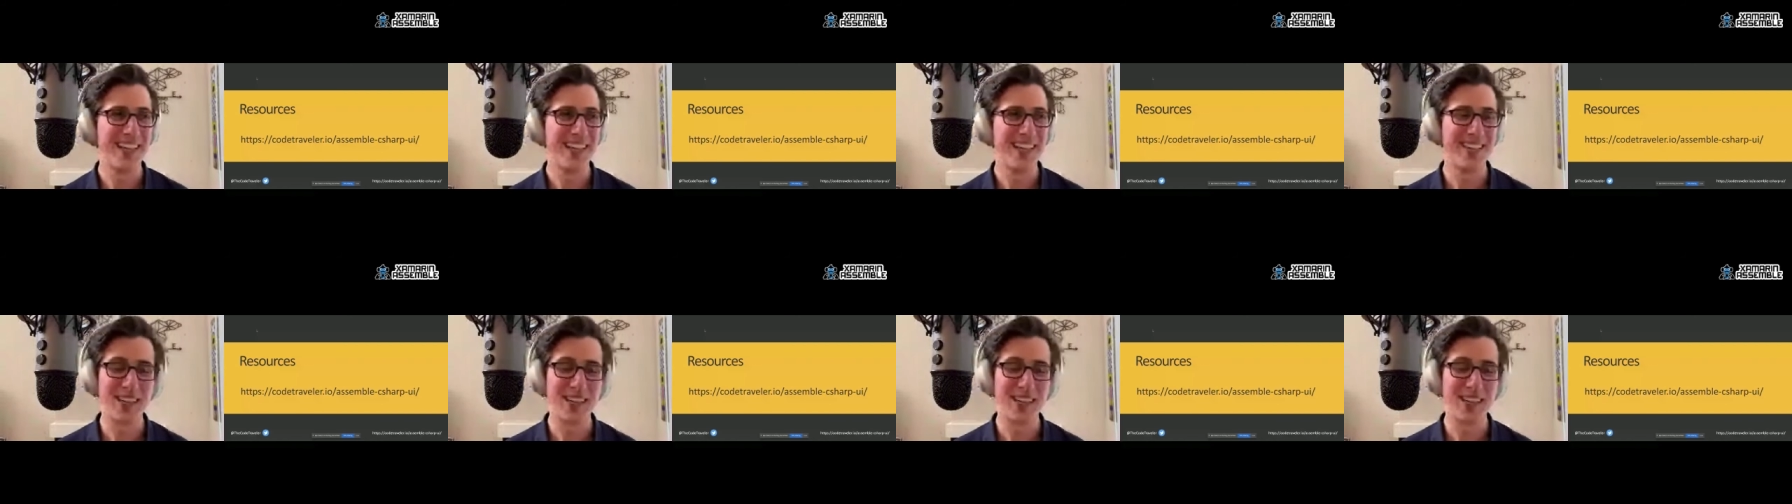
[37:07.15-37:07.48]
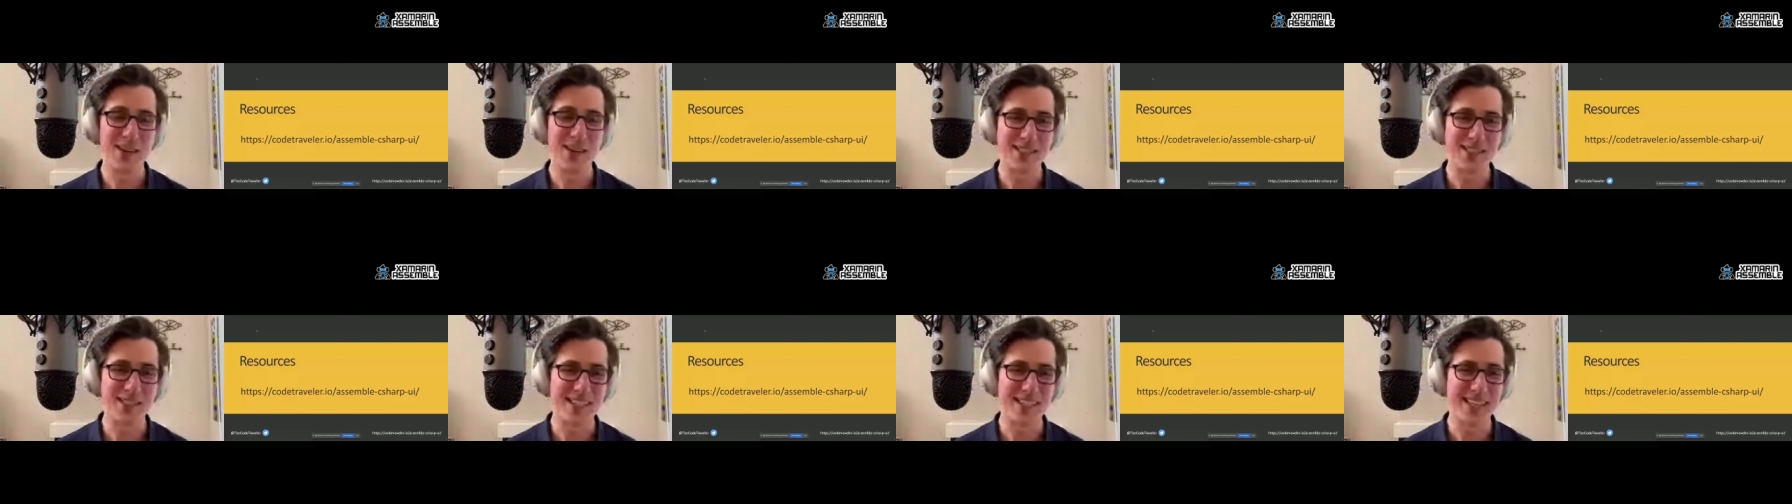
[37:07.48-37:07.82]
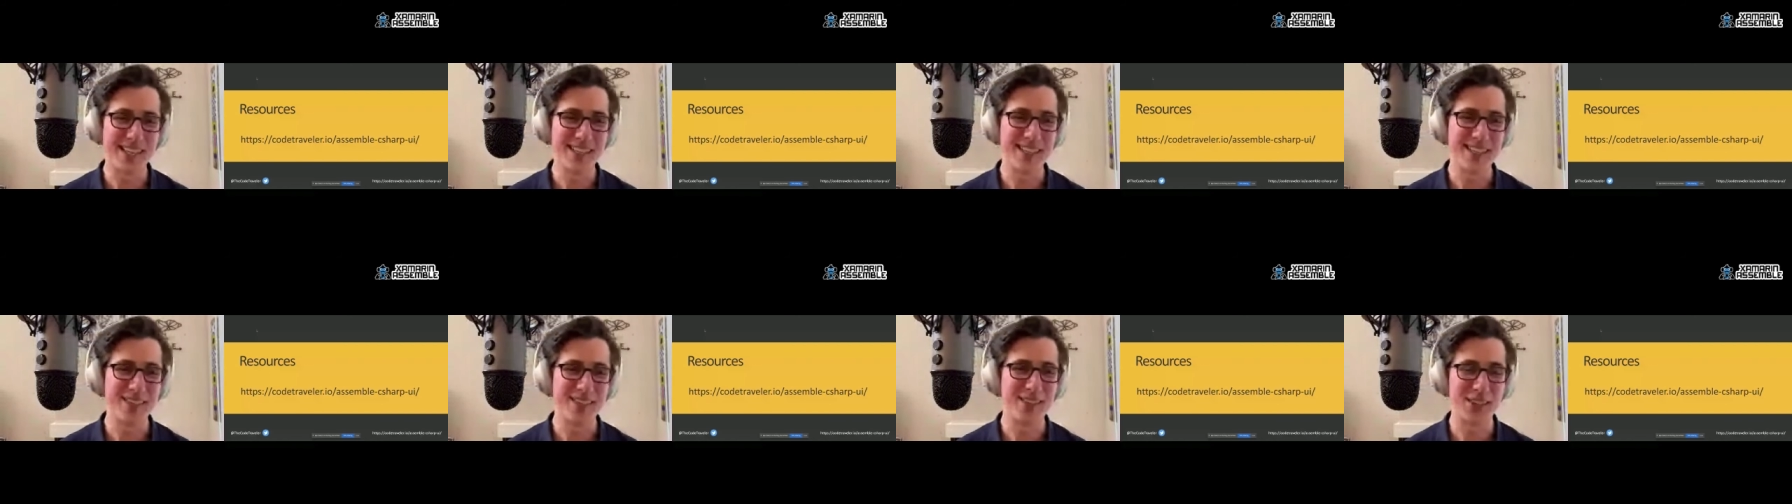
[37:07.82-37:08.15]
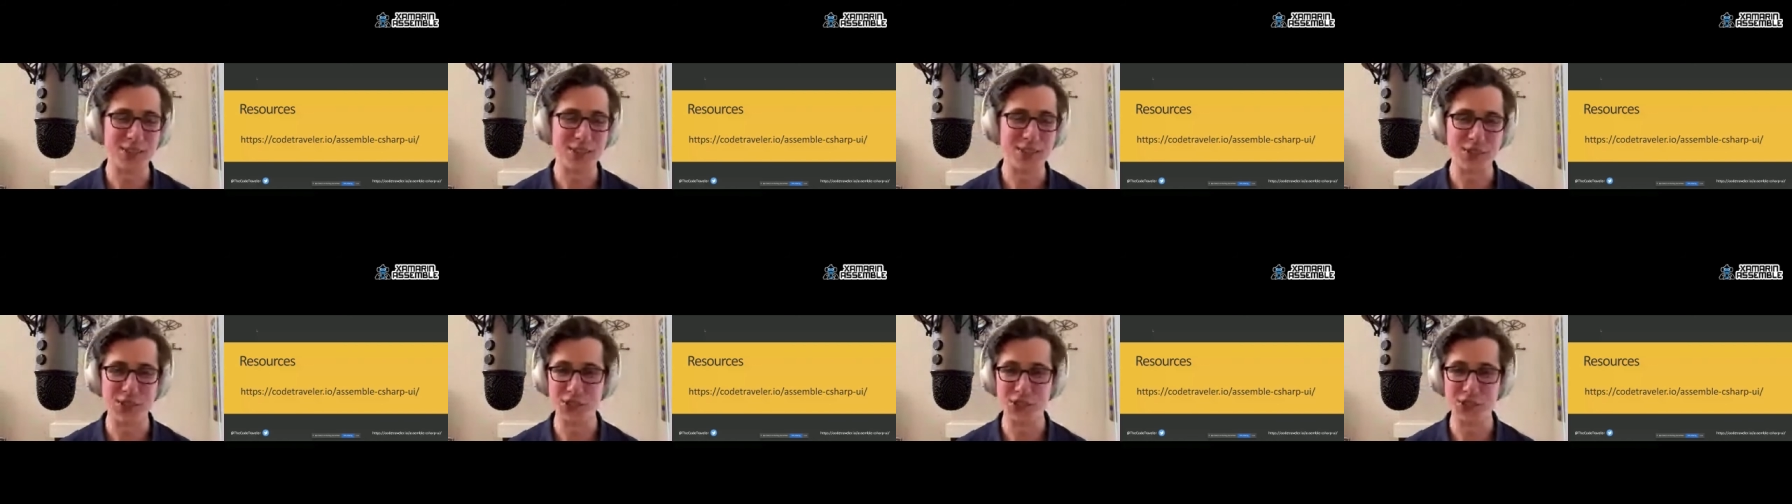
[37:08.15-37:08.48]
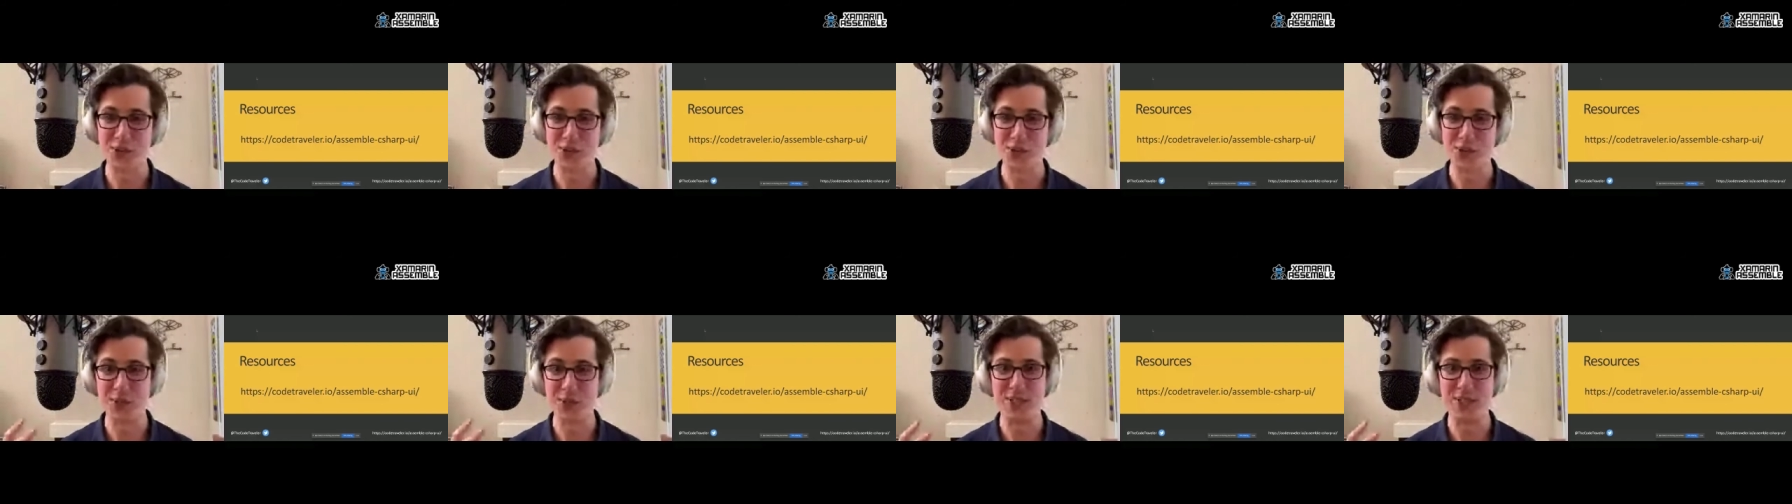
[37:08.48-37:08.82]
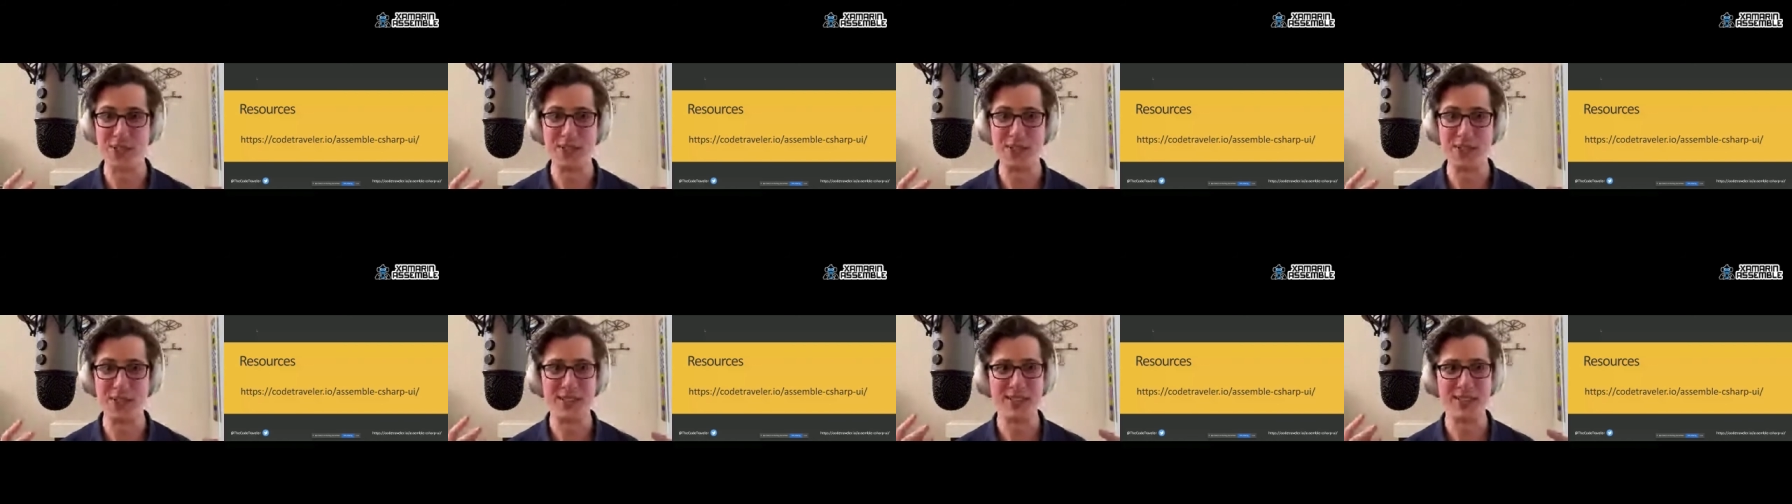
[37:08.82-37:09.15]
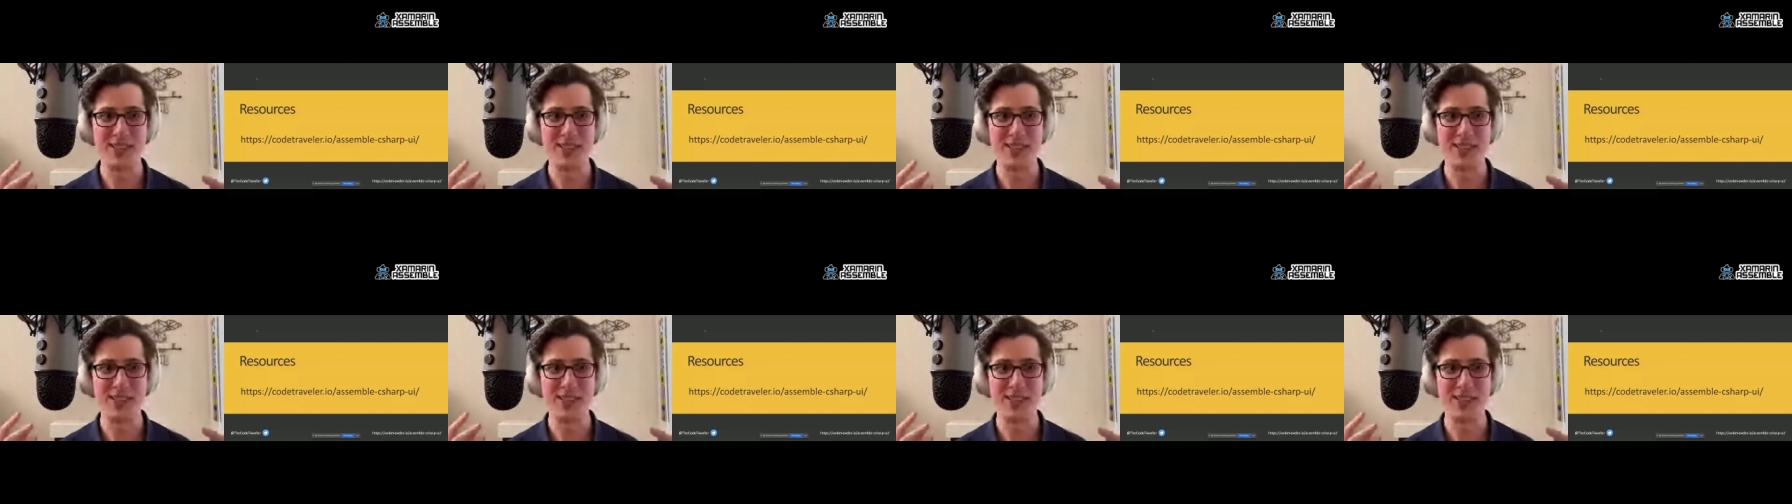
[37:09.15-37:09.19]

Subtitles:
conference today that have also contributed